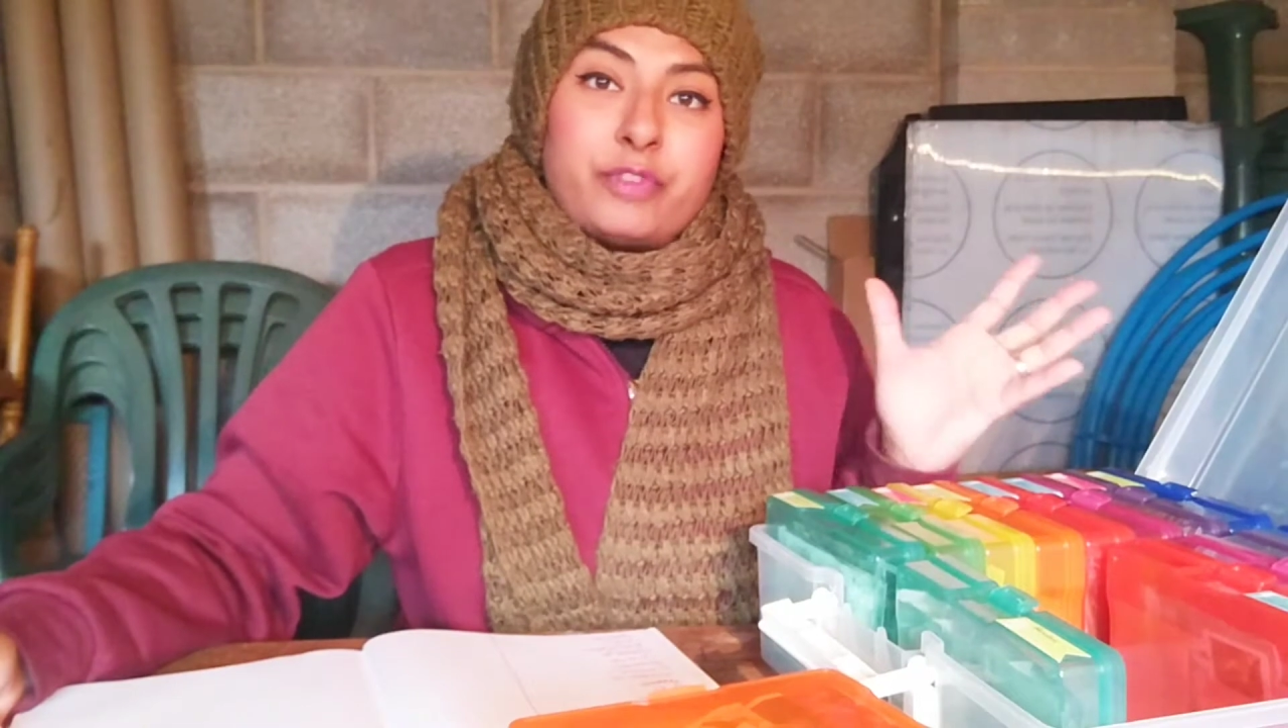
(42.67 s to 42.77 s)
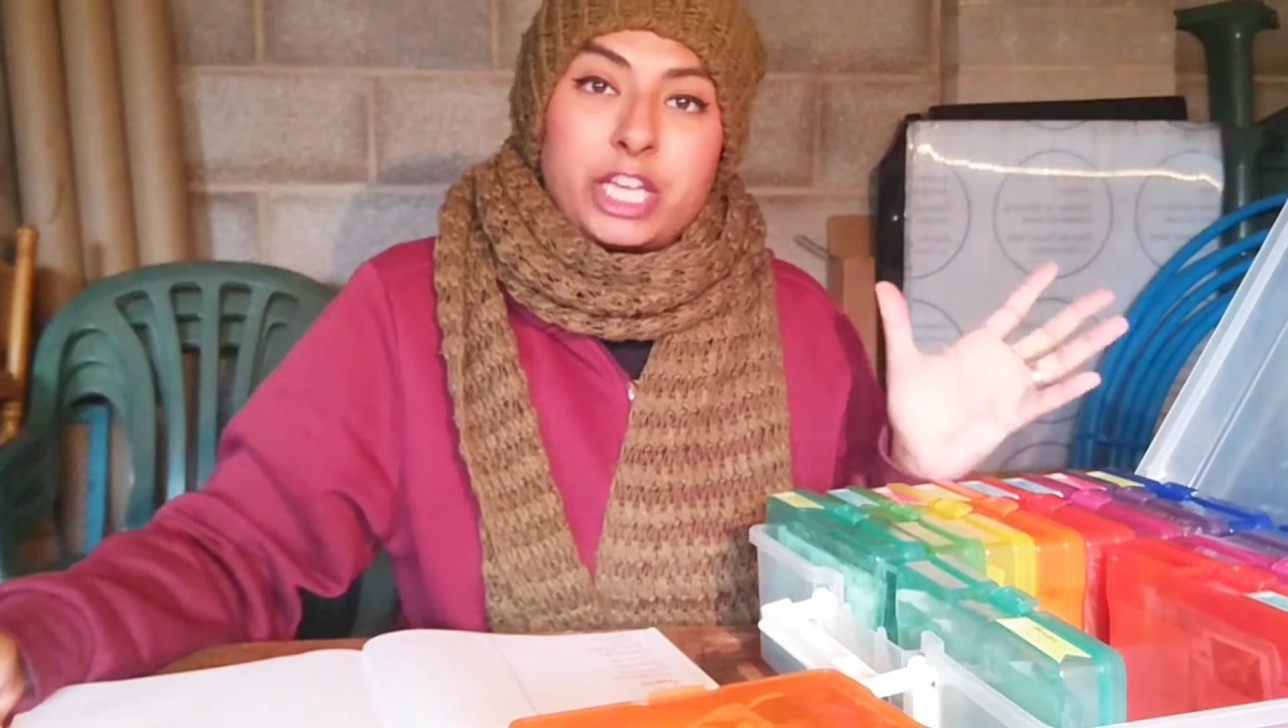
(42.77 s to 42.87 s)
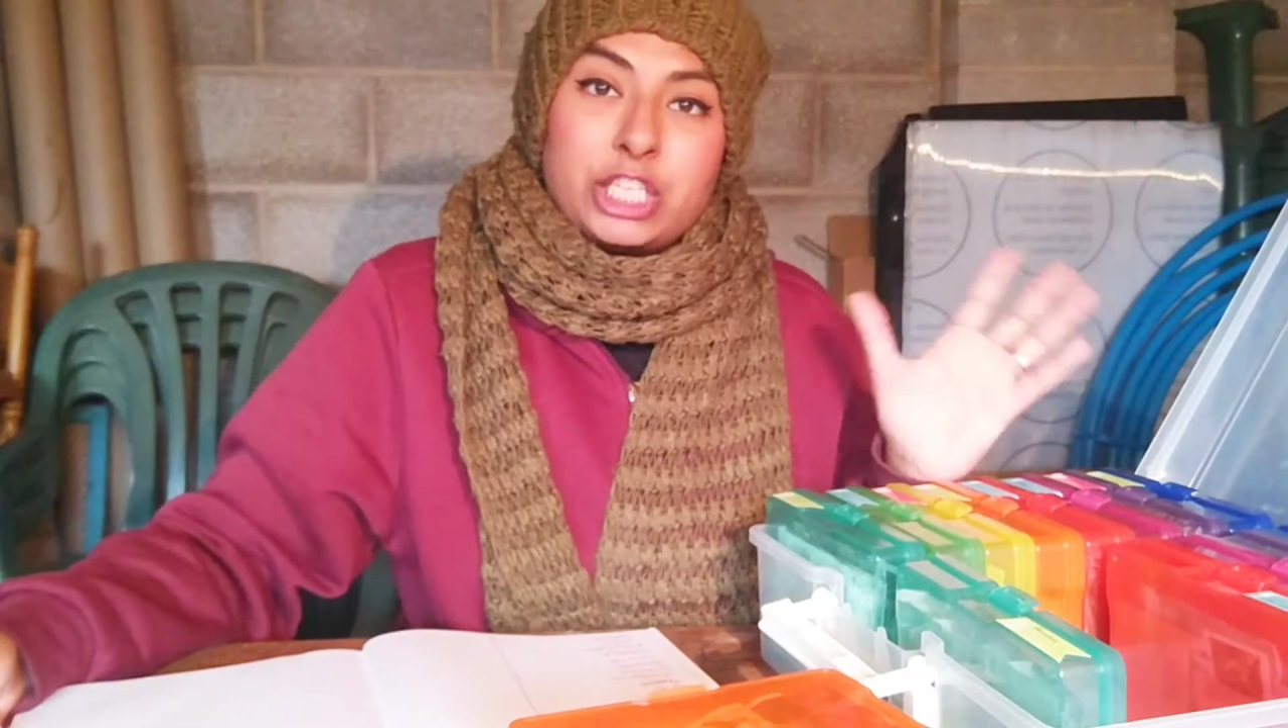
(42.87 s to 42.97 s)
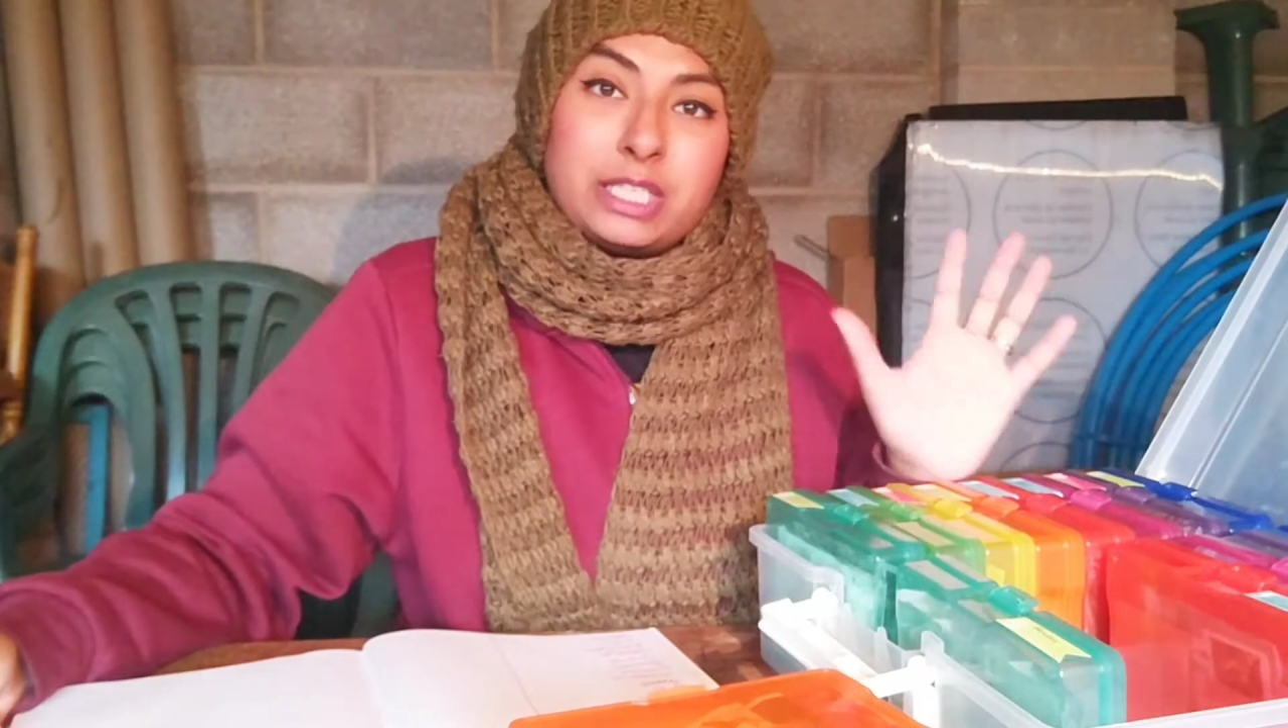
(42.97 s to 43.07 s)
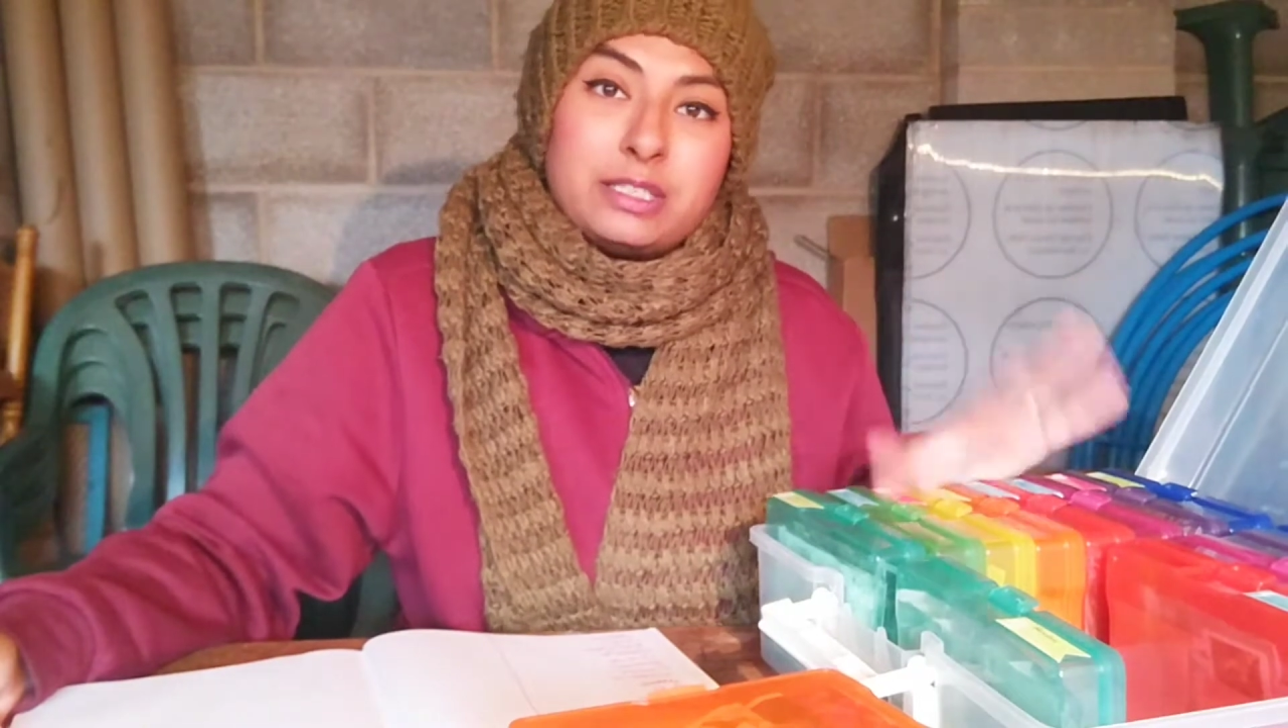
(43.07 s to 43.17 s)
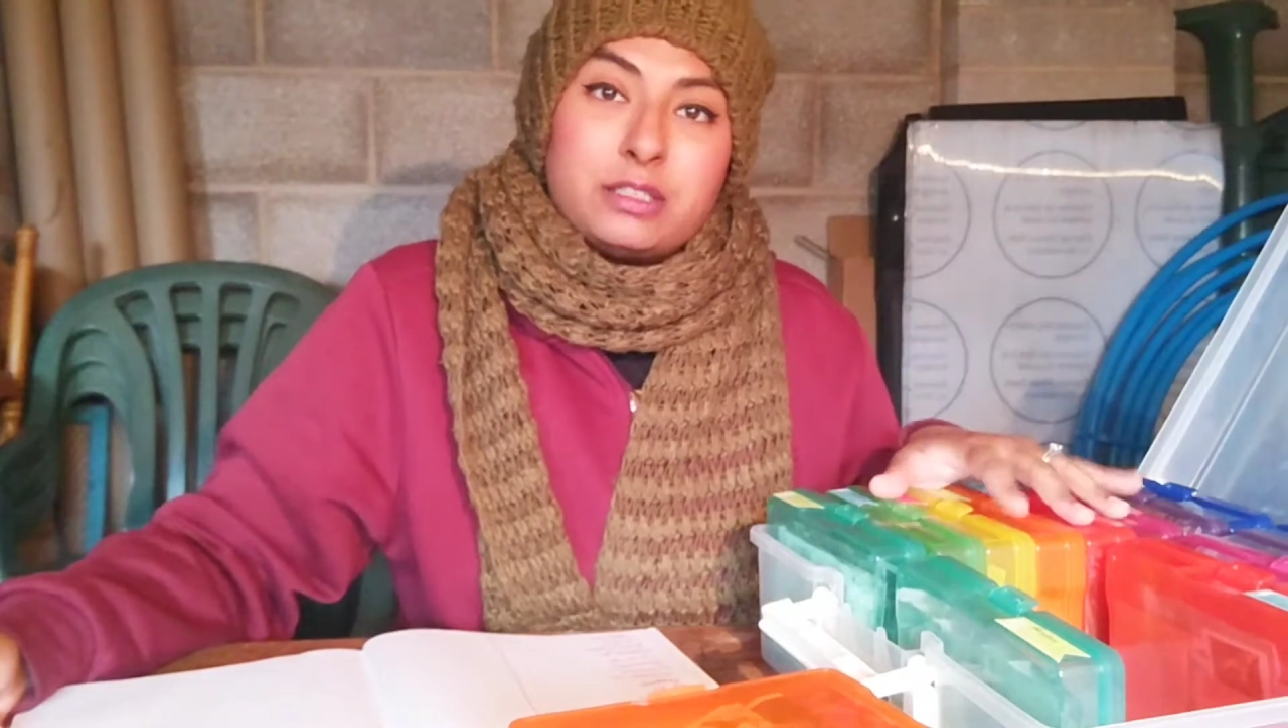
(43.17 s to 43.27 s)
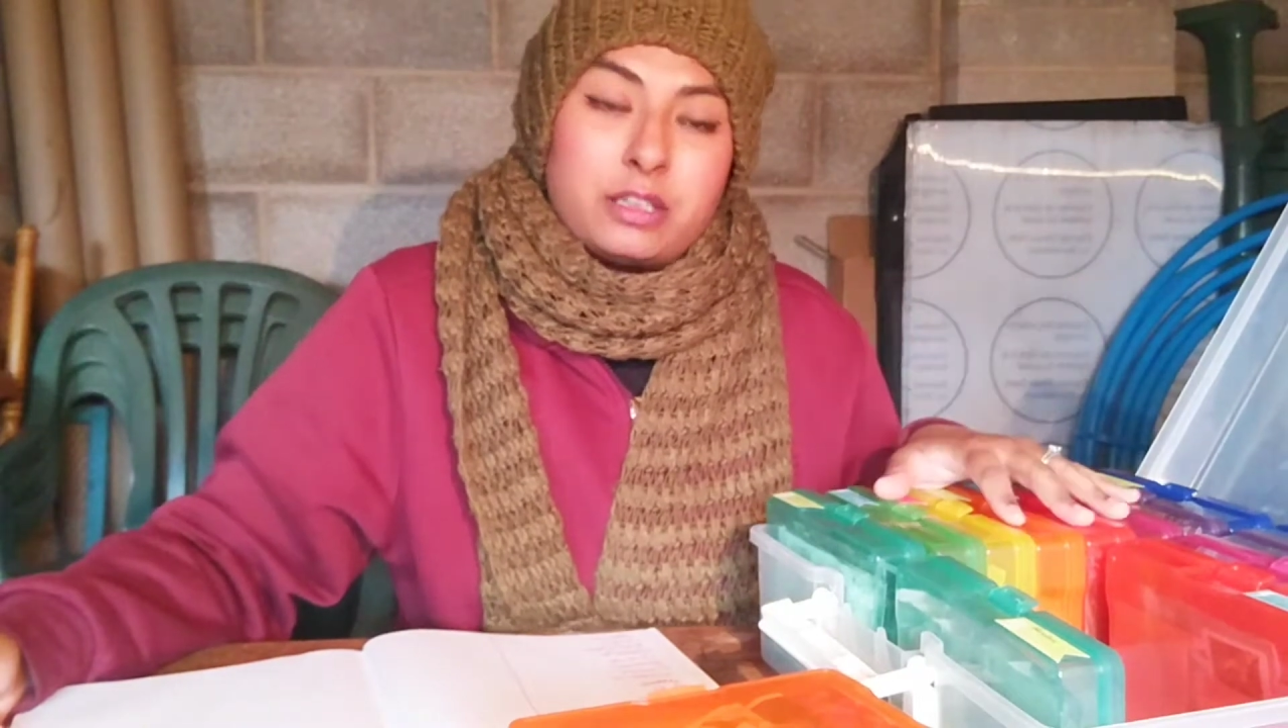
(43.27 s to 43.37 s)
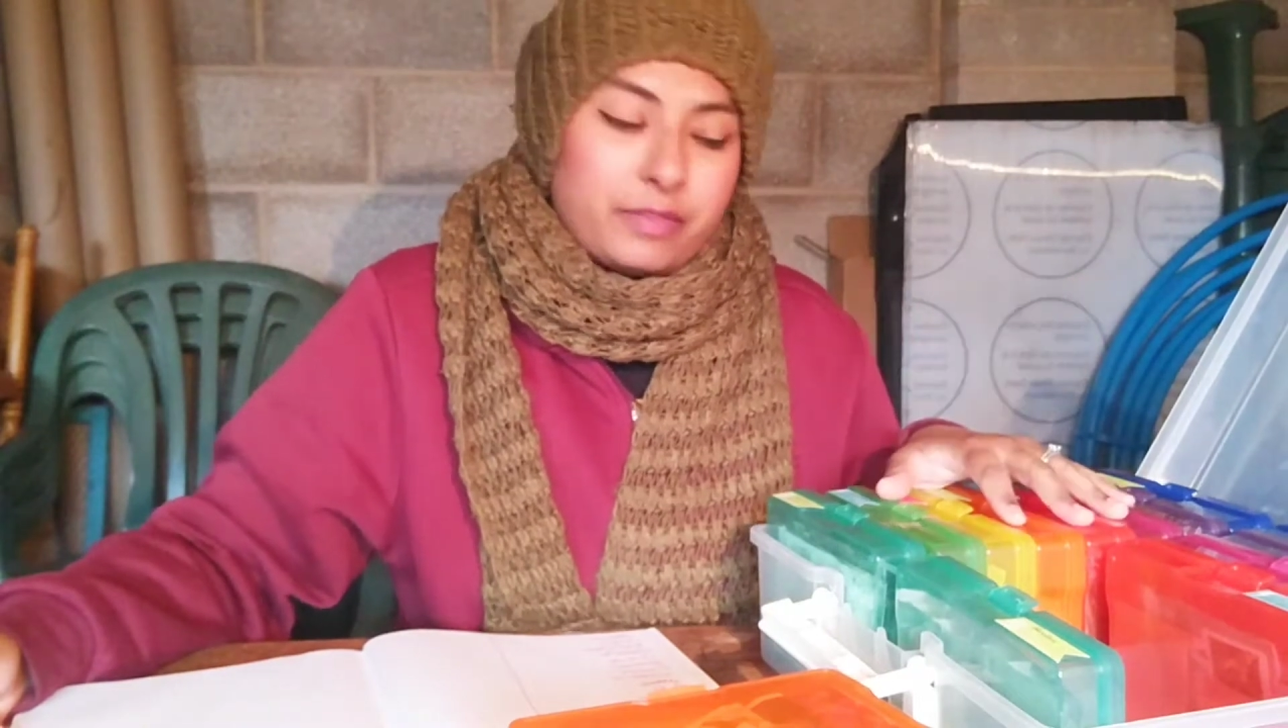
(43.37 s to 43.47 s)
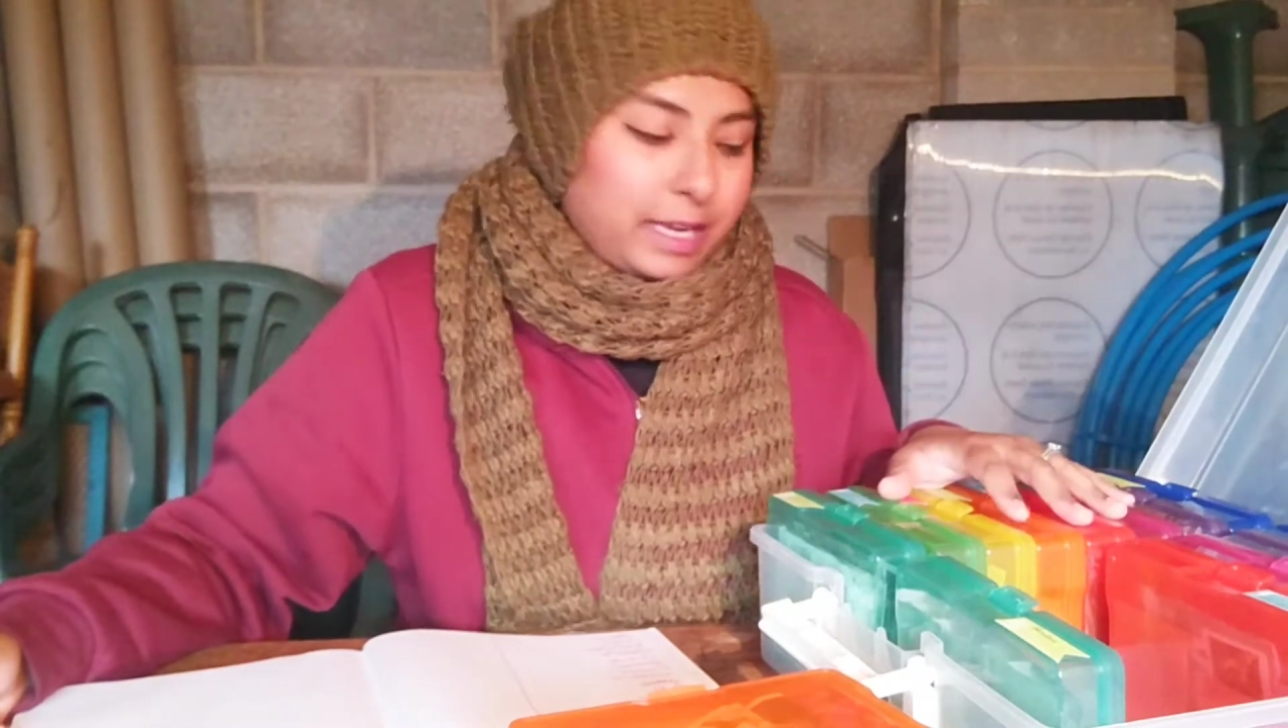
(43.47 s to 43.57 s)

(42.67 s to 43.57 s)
veggies and stuff